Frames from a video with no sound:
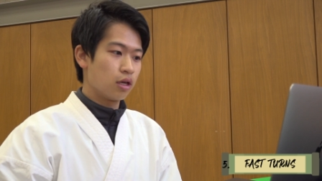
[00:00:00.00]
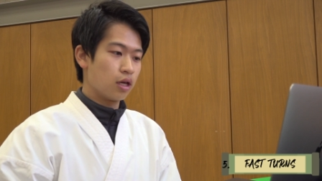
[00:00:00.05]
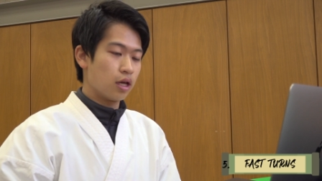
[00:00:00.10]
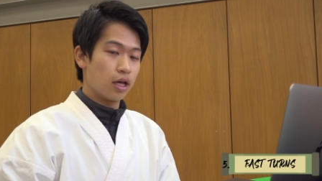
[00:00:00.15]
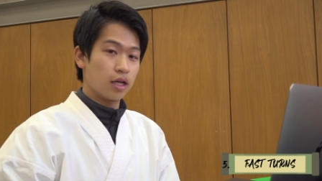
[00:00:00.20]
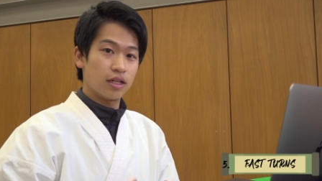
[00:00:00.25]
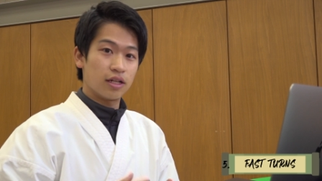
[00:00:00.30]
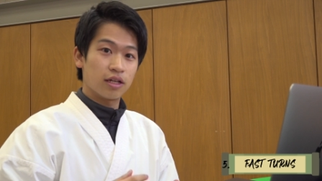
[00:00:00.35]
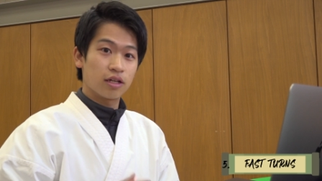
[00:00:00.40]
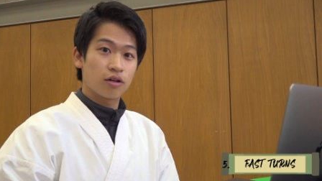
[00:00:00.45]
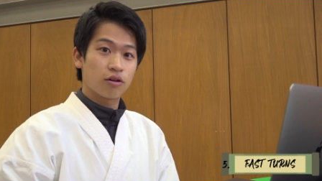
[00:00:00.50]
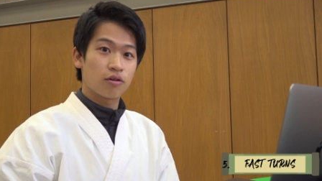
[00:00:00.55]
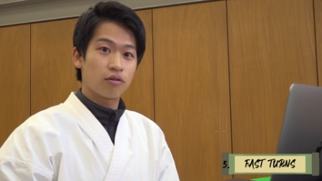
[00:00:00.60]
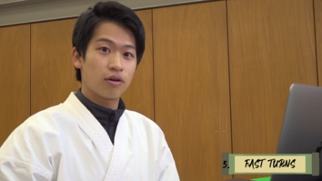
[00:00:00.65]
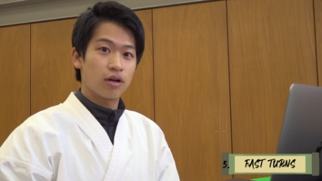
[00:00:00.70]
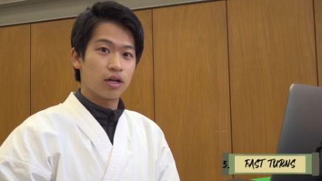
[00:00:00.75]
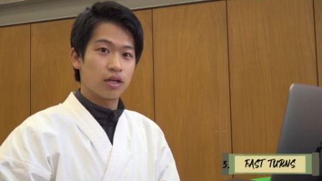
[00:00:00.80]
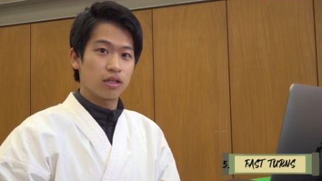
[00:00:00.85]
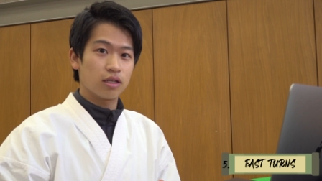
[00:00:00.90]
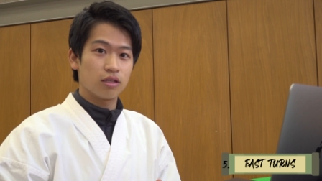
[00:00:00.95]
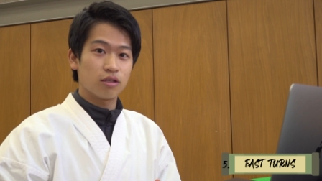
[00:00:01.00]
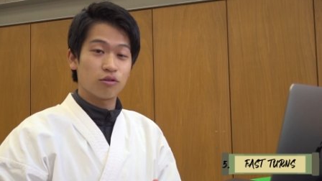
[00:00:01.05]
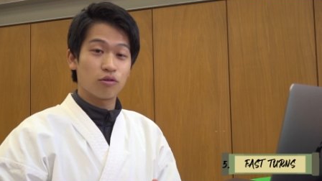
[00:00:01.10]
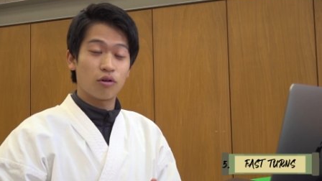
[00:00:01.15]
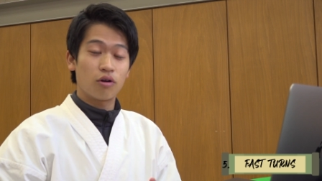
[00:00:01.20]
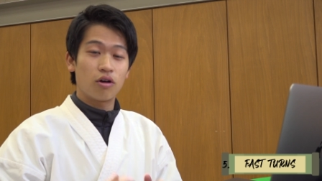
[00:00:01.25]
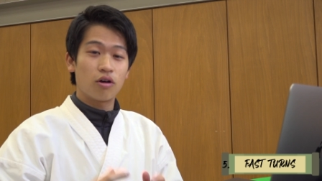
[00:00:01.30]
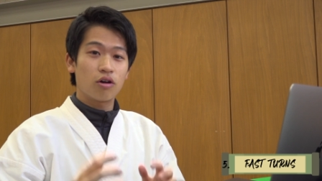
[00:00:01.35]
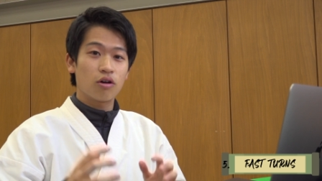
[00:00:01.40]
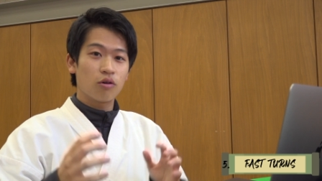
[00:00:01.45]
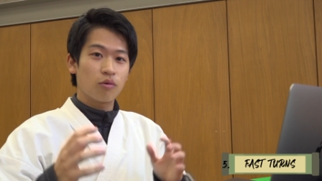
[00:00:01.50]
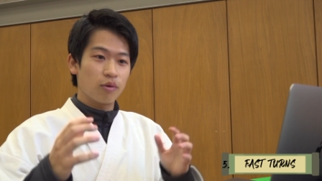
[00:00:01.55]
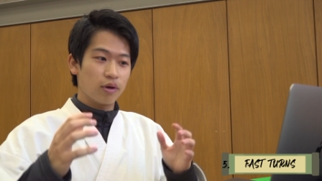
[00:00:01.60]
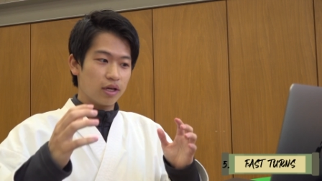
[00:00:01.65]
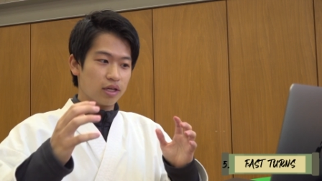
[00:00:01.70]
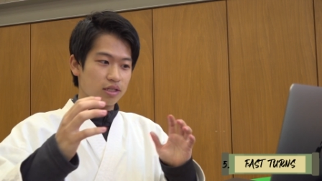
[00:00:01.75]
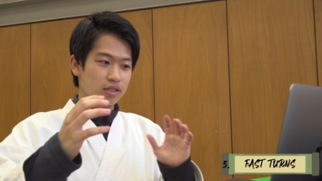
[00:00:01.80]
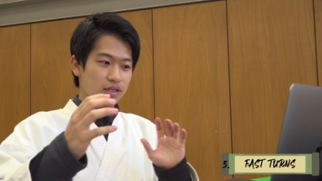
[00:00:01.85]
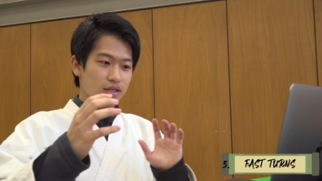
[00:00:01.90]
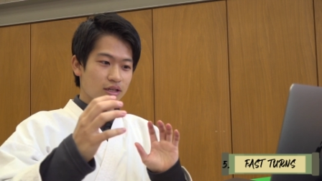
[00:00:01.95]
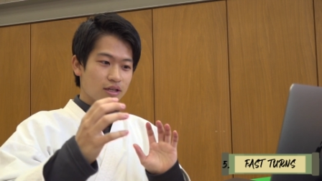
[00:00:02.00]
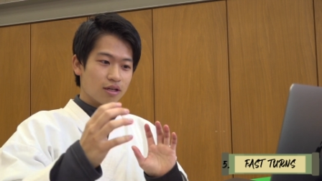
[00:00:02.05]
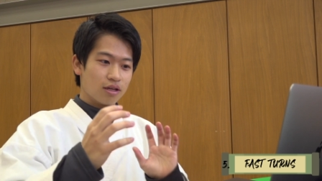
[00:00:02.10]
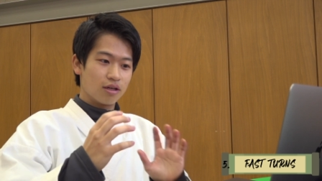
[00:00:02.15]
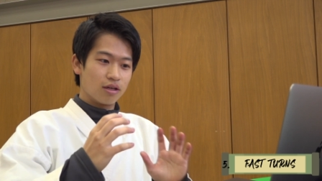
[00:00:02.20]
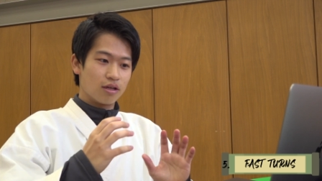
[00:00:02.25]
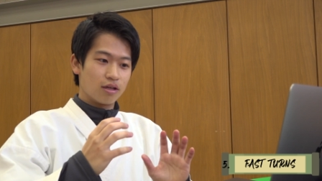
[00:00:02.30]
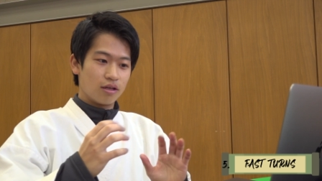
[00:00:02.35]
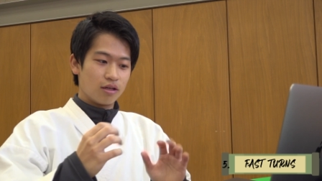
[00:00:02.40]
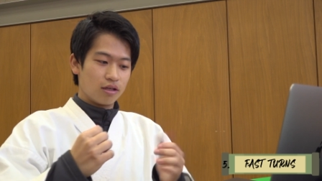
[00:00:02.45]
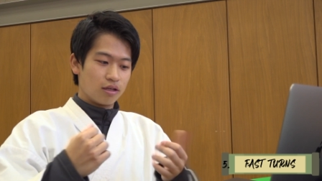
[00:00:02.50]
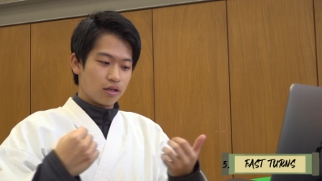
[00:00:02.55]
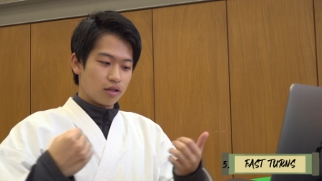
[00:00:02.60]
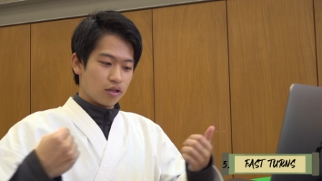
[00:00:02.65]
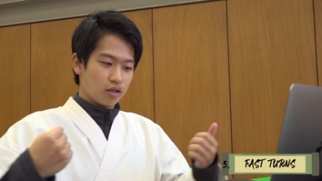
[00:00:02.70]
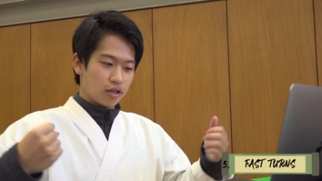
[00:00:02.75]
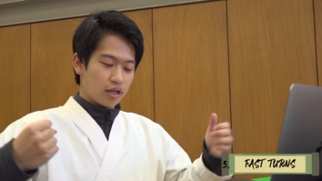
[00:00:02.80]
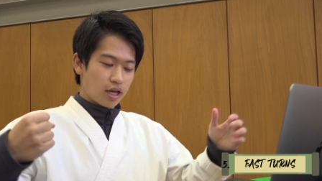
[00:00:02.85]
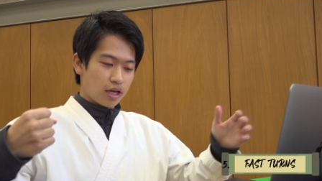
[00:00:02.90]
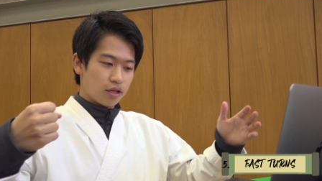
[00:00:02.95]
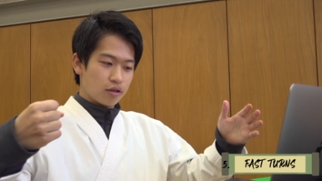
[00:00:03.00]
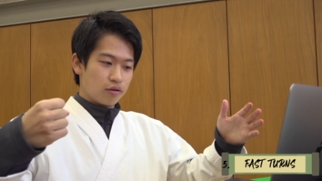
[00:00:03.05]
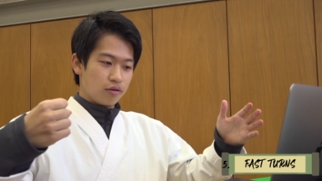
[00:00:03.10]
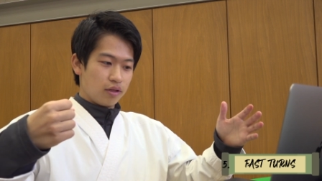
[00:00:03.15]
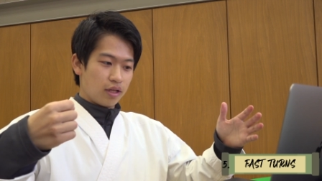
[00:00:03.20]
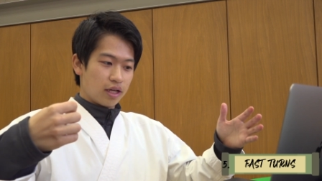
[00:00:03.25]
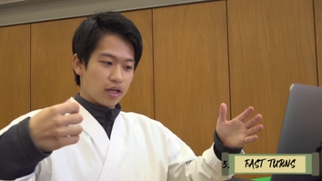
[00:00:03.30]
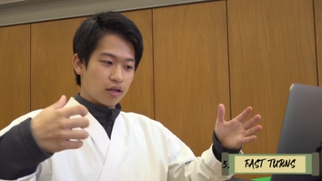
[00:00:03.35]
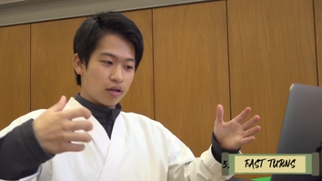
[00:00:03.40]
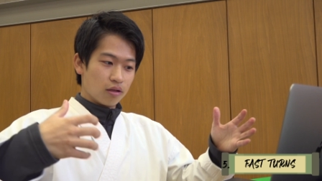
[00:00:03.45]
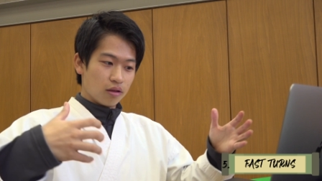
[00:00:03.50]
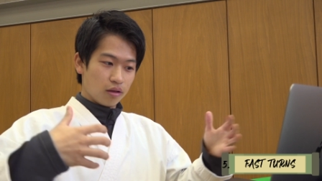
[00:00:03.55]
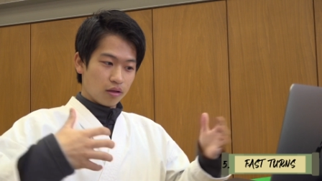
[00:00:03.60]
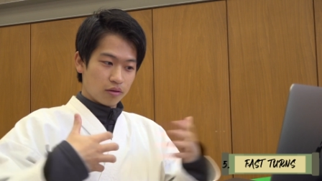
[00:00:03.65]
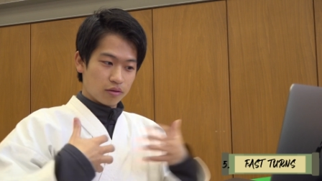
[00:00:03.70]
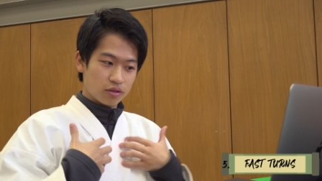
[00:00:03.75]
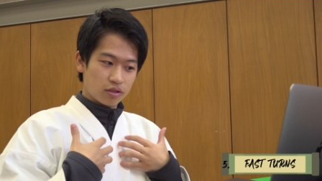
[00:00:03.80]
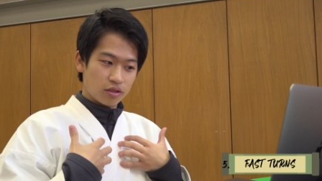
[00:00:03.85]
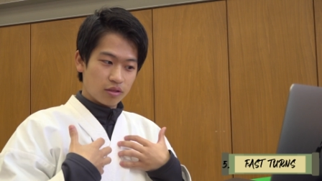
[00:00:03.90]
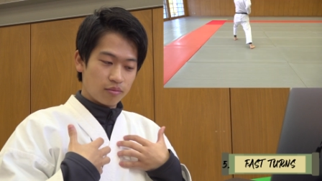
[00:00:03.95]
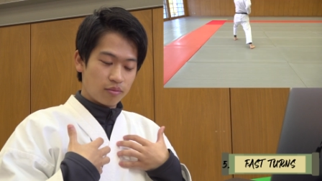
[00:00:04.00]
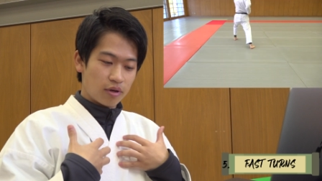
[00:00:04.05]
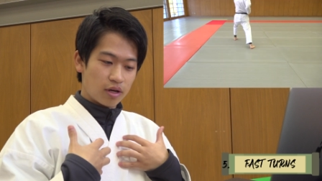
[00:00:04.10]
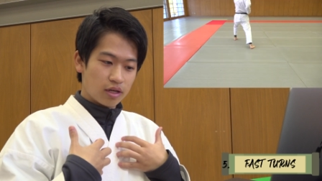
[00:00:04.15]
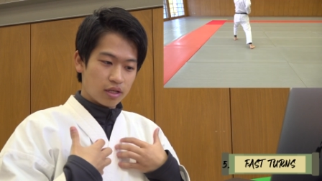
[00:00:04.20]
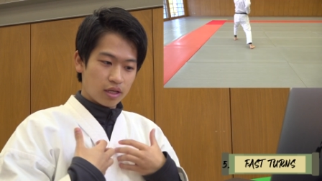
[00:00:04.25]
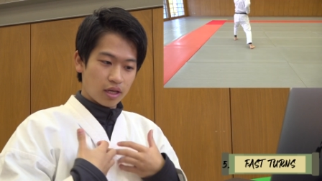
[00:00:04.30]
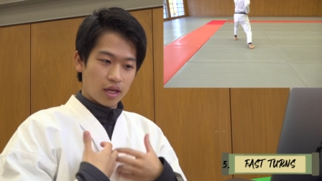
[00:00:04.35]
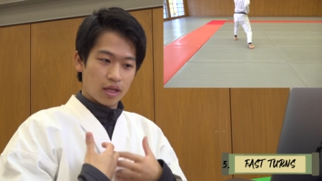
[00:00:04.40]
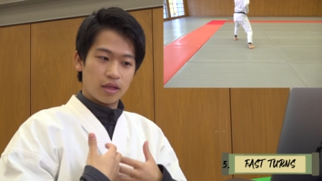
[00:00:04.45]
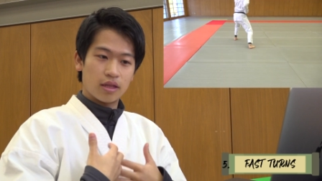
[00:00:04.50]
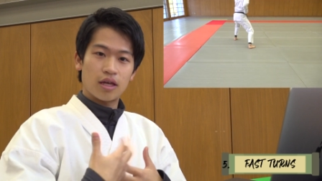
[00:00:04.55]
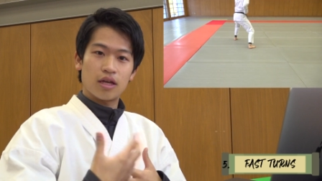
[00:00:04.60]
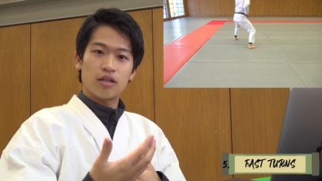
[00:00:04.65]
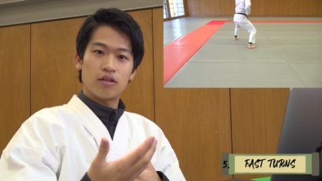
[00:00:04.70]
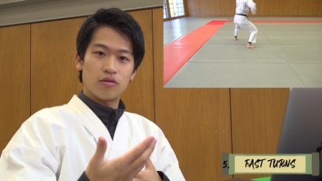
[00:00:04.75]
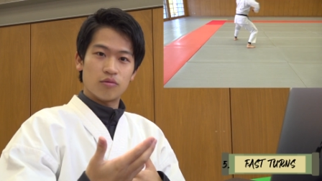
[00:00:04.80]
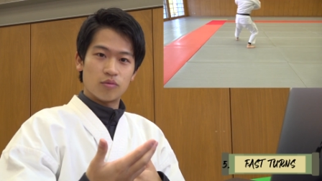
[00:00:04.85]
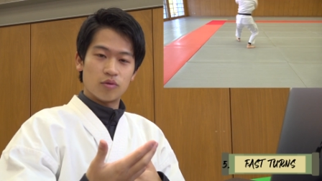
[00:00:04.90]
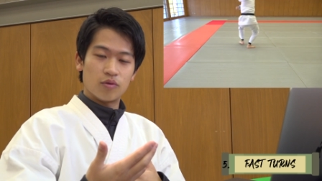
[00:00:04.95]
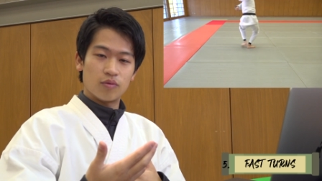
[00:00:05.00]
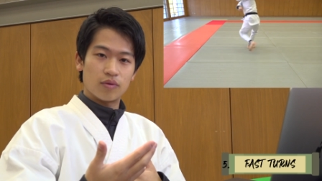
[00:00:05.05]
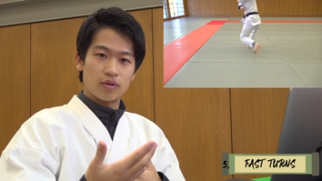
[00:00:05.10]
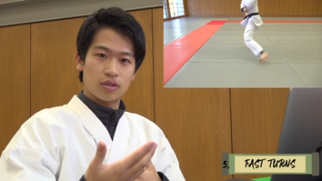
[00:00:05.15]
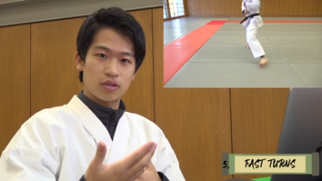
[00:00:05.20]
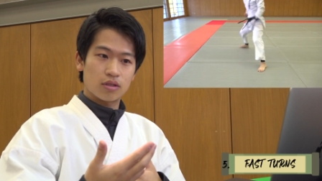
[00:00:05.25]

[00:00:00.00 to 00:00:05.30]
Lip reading: And in karate, you always get your leg close to the body and then you move it.